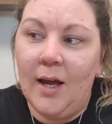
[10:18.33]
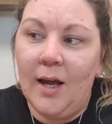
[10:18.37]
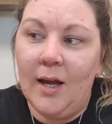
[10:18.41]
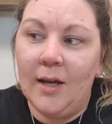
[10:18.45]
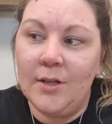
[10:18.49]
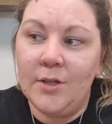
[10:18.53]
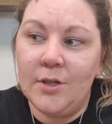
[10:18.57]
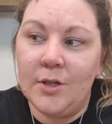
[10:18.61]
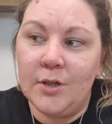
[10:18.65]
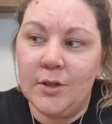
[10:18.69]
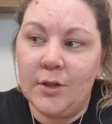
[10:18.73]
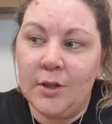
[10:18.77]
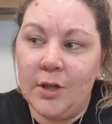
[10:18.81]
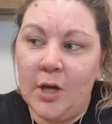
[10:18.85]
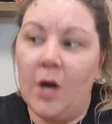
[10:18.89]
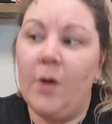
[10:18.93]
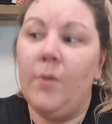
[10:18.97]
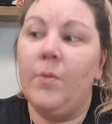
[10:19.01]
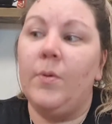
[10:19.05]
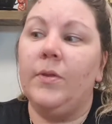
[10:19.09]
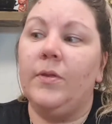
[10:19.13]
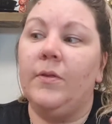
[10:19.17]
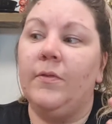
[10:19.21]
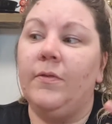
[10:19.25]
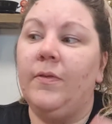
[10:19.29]
and just
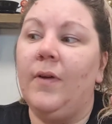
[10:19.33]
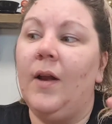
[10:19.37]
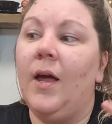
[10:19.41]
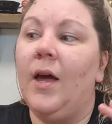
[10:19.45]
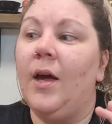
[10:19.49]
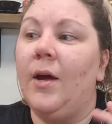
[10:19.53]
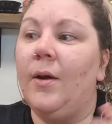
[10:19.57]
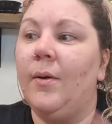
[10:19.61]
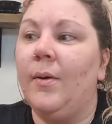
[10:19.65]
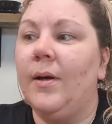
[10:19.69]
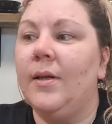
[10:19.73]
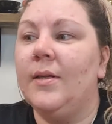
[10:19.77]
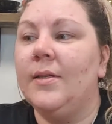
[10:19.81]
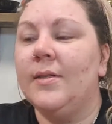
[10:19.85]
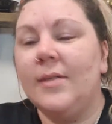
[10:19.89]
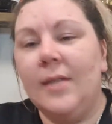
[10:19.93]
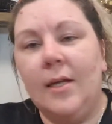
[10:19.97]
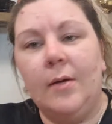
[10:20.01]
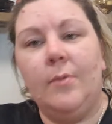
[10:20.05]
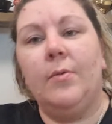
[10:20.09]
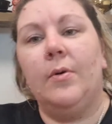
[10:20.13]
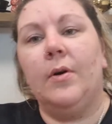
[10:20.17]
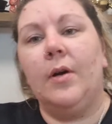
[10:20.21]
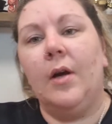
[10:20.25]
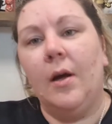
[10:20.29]
go with the flow and
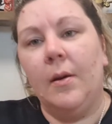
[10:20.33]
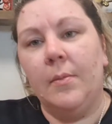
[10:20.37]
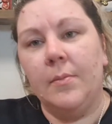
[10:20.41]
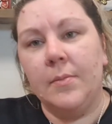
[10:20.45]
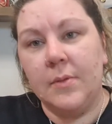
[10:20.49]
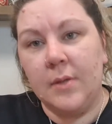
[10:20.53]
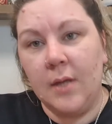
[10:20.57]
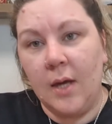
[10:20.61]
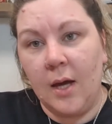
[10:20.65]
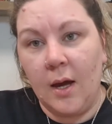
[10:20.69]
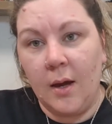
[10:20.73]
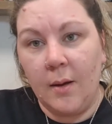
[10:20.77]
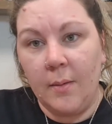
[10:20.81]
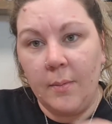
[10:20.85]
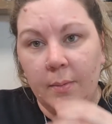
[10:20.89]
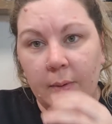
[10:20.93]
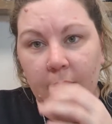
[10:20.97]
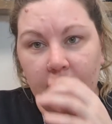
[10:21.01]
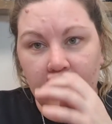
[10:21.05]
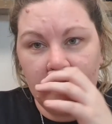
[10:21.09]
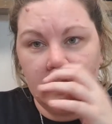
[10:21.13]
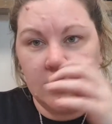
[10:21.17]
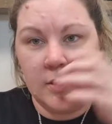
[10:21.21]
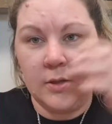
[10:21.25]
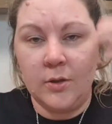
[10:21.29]
see what comes up
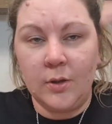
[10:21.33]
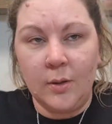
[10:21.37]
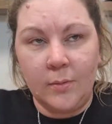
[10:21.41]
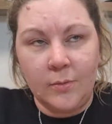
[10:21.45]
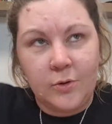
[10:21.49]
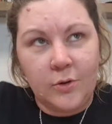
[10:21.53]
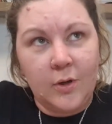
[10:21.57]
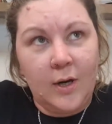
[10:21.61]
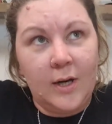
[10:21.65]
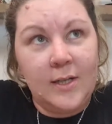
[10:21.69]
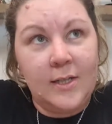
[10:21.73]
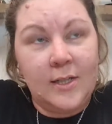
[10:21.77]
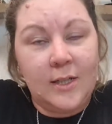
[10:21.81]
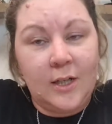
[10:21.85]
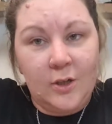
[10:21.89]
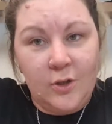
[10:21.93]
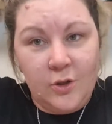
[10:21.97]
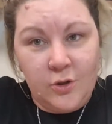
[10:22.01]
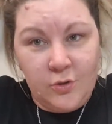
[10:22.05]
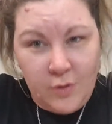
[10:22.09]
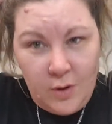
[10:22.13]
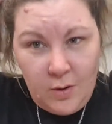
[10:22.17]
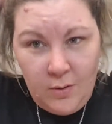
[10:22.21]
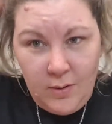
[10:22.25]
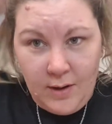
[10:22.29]
and stop trying to
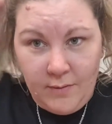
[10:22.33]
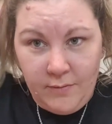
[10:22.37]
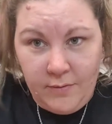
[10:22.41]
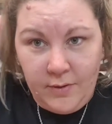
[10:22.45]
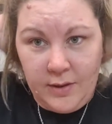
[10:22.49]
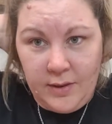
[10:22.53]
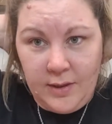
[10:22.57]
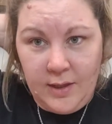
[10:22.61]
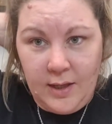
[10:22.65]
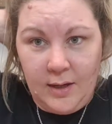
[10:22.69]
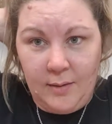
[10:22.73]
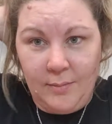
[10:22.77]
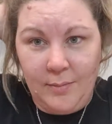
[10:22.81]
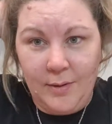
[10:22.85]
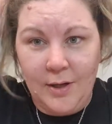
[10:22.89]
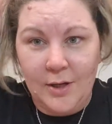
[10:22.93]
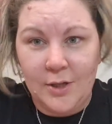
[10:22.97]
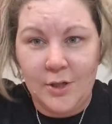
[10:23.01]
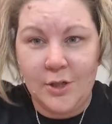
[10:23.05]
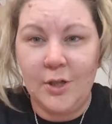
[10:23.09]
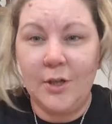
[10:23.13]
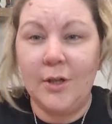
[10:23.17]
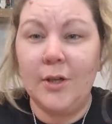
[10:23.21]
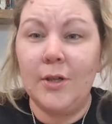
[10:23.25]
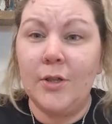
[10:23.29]
control everything,
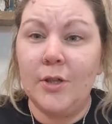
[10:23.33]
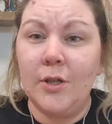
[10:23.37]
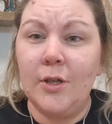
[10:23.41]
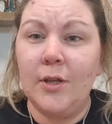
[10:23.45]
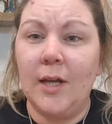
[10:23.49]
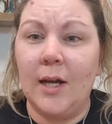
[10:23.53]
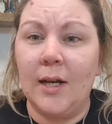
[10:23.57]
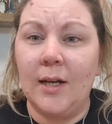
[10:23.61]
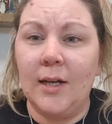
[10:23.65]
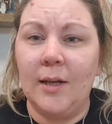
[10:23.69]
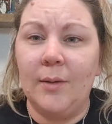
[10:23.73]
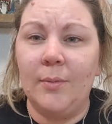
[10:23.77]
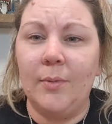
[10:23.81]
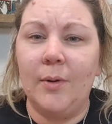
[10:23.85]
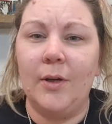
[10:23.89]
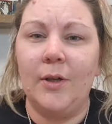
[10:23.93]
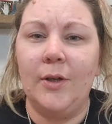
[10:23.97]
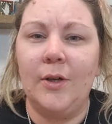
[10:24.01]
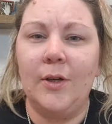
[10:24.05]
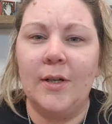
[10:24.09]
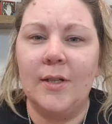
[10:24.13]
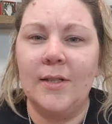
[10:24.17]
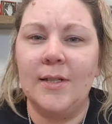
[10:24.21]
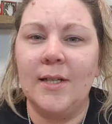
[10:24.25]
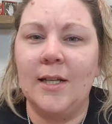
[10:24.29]
because you can do that, Libra.
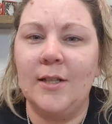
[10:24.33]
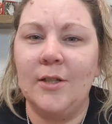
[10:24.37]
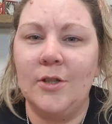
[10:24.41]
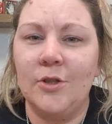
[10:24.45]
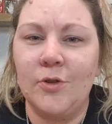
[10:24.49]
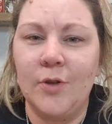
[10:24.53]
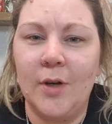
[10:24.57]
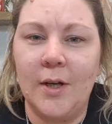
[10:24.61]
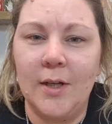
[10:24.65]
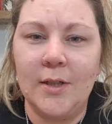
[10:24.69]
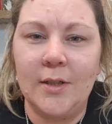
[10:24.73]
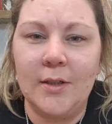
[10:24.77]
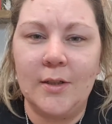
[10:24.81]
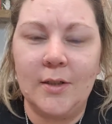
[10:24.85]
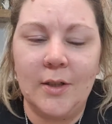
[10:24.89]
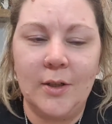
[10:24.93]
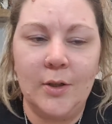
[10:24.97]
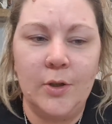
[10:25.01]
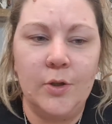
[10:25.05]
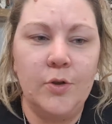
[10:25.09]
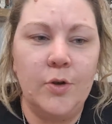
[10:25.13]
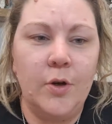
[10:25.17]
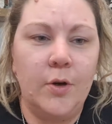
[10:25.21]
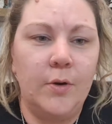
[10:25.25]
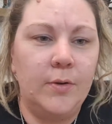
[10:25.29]
You can tend to try to
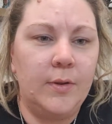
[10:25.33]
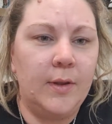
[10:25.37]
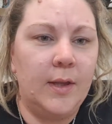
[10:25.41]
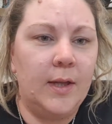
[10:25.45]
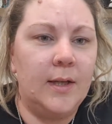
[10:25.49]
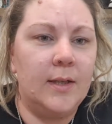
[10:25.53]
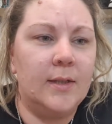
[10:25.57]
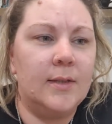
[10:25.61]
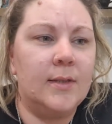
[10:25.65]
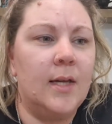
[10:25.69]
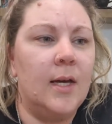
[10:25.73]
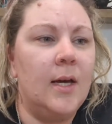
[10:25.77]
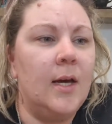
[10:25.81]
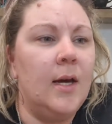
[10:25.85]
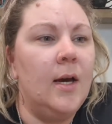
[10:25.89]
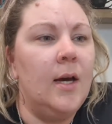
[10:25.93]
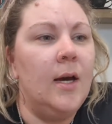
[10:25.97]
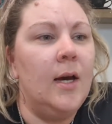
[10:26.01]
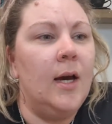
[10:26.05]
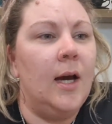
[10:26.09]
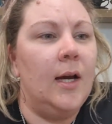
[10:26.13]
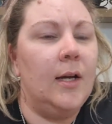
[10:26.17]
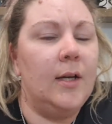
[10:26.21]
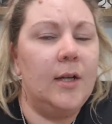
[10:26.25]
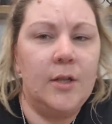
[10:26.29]
control things
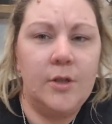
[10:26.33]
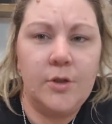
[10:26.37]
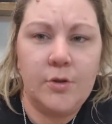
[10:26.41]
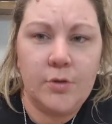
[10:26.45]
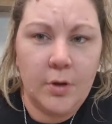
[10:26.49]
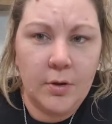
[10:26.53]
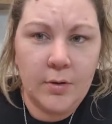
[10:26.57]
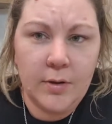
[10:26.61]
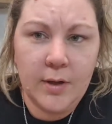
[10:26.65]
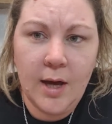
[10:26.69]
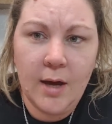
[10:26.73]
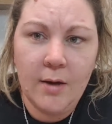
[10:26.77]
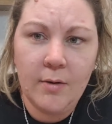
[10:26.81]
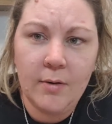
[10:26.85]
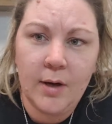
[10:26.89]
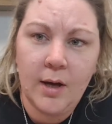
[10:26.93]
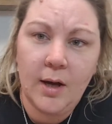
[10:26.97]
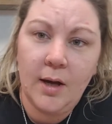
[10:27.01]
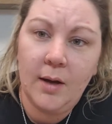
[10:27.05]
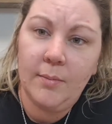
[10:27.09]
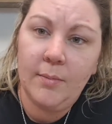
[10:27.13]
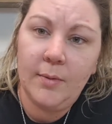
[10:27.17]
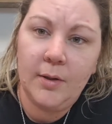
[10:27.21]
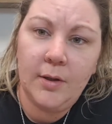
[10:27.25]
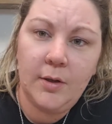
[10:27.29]
and control the
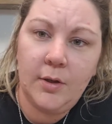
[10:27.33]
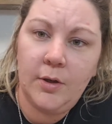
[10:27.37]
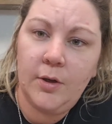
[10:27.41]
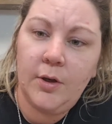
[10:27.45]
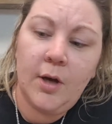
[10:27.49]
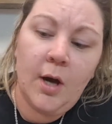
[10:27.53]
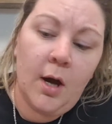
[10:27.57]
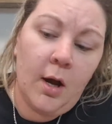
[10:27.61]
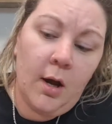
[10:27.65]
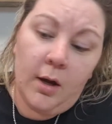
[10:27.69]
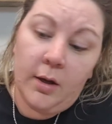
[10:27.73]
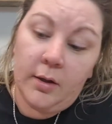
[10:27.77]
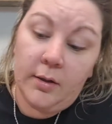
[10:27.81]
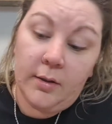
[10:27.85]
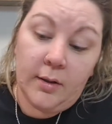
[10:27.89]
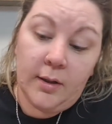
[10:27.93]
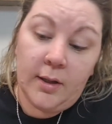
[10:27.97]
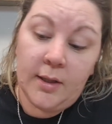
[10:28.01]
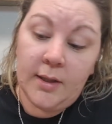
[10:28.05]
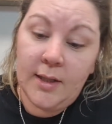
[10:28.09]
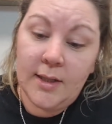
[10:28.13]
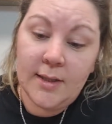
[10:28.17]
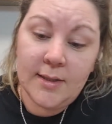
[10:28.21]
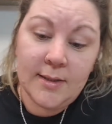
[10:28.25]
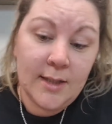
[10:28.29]
outcome, and you can't.
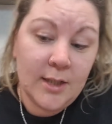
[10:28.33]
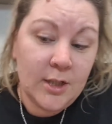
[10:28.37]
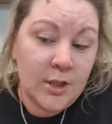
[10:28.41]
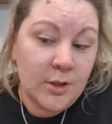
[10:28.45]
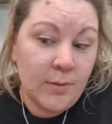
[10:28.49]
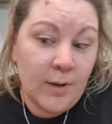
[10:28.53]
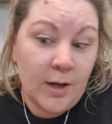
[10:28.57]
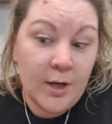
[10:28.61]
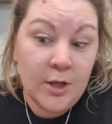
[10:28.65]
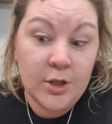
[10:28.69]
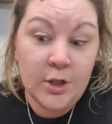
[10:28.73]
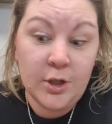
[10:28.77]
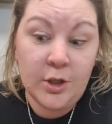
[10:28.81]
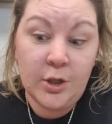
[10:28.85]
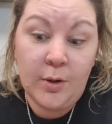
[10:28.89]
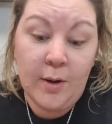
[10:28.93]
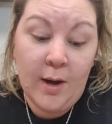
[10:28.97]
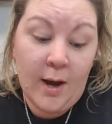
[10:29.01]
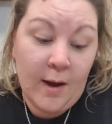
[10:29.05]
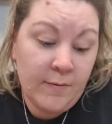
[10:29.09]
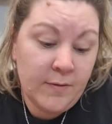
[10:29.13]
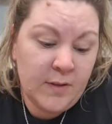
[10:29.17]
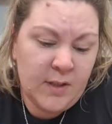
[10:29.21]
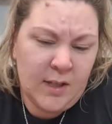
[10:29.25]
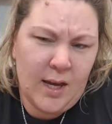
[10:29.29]
In this situation, you
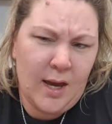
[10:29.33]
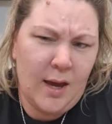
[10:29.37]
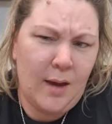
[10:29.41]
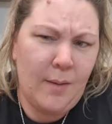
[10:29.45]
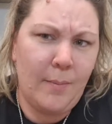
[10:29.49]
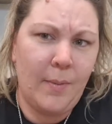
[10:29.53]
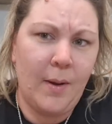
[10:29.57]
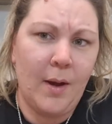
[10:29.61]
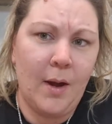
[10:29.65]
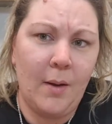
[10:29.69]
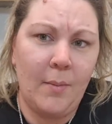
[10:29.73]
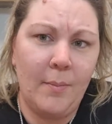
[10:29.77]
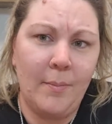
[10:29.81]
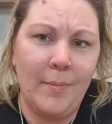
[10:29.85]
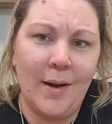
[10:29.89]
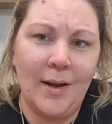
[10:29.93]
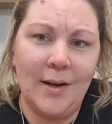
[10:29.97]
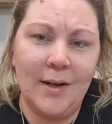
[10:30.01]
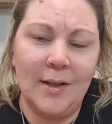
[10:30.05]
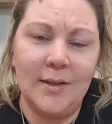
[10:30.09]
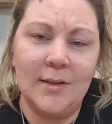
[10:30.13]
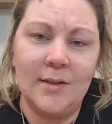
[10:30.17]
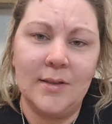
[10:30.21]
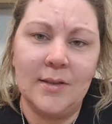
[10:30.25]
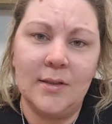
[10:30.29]
have to get a bit
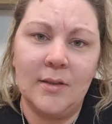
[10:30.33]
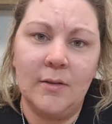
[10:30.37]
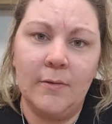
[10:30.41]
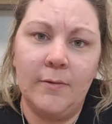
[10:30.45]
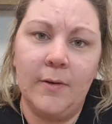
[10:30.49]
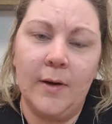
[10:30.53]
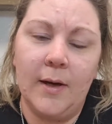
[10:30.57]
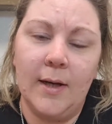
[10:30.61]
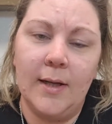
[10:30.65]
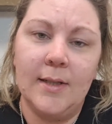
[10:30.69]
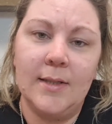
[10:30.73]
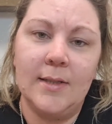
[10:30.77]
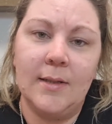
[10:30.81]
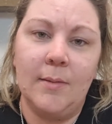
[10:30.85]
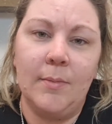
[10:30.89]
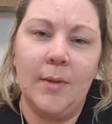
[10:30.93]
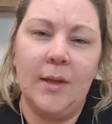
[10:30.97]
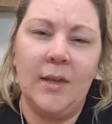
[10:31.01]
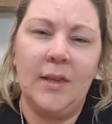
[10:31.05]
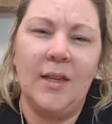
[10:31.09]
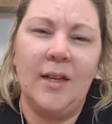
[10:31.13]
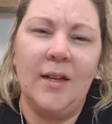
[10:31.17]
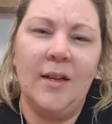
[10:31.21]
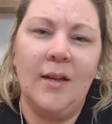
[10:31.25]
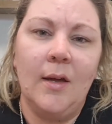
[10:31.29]
unbalanced to find
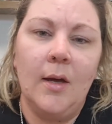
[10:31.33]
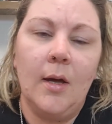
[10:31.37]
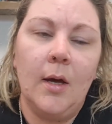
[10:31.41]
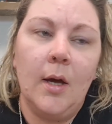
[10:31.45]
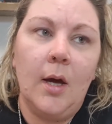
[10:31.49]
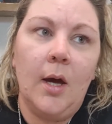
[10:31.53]
something that